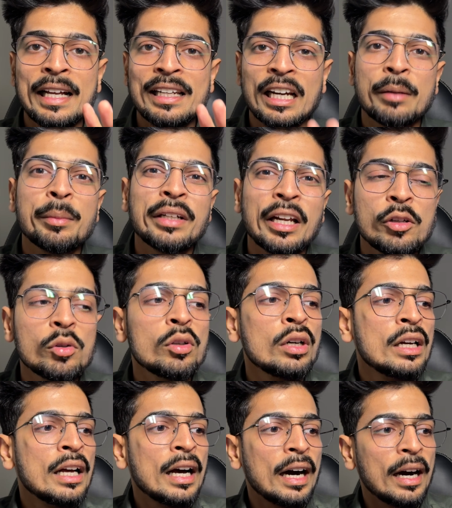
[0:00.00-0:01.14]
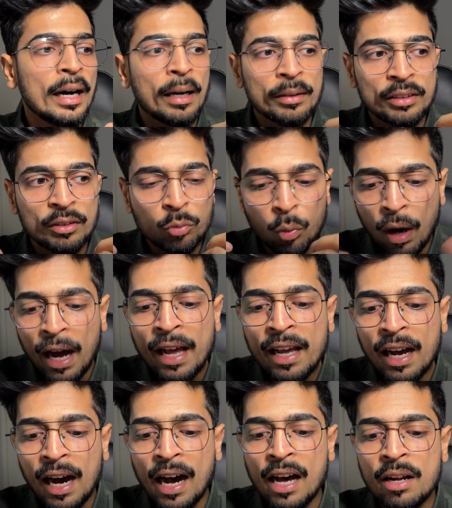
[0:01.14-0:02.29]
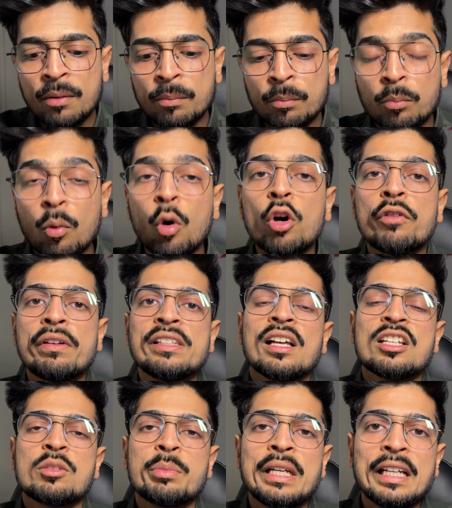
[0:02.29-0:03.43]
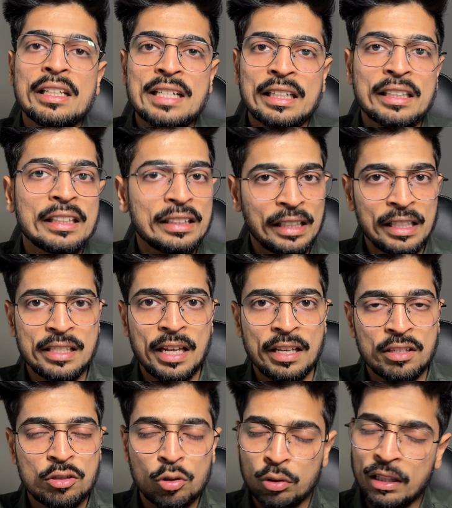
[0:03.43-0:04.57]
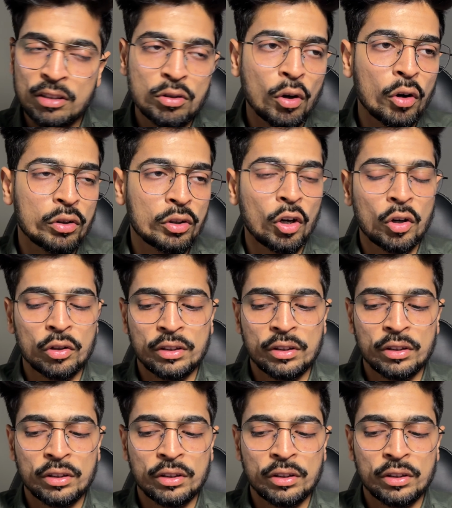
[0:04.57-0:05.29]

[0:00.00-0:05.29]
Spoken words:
let me tell you why are more visas being rejected these days. So let's go talk on